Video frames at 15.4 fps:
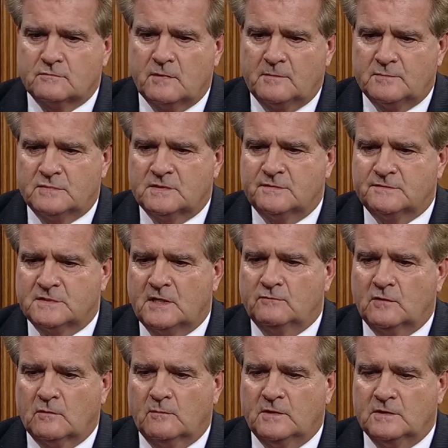Representative
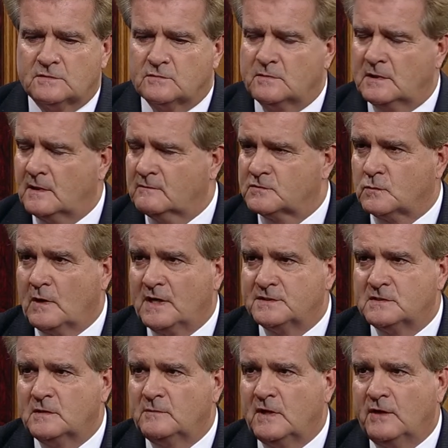Cedric Mitchman, I was
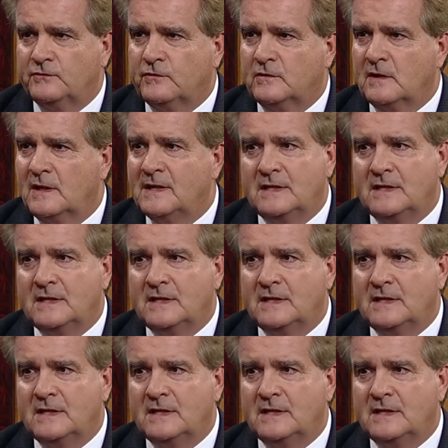watching him yesterday.